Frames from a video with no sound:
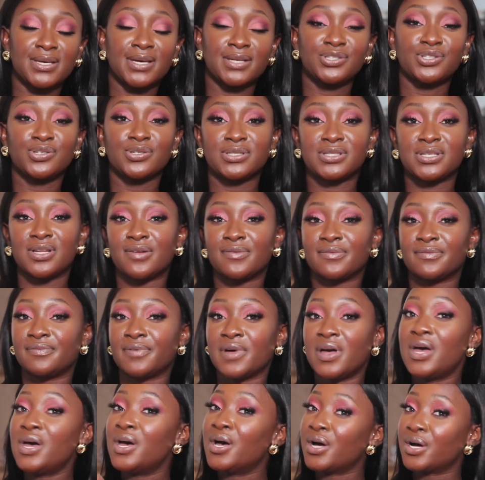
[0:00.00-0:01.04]
Get yourself
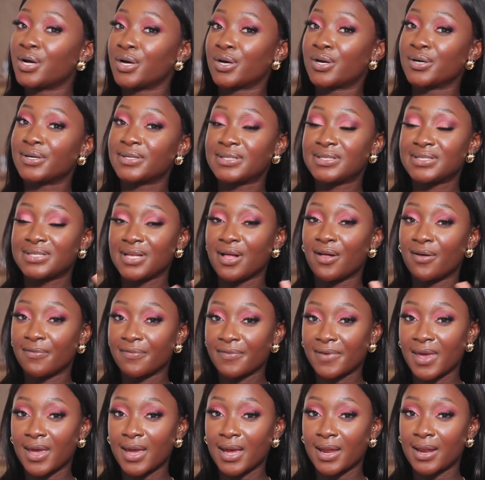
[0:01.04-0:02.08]
a good
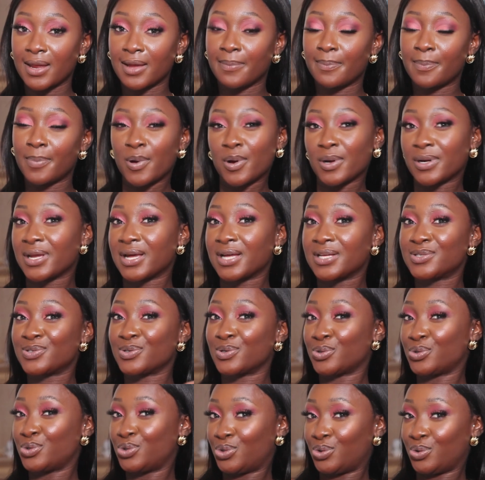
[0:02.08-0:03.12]
self-care podcast
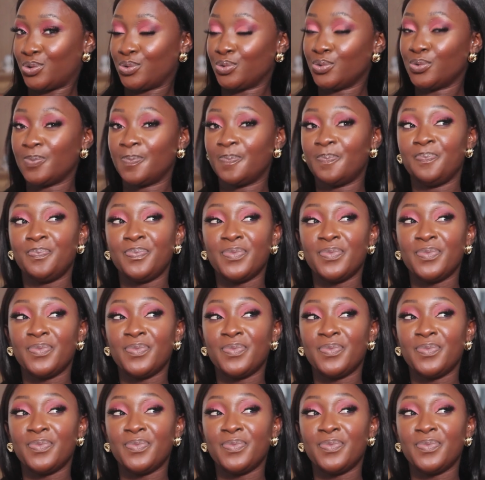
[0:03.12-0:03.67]
or two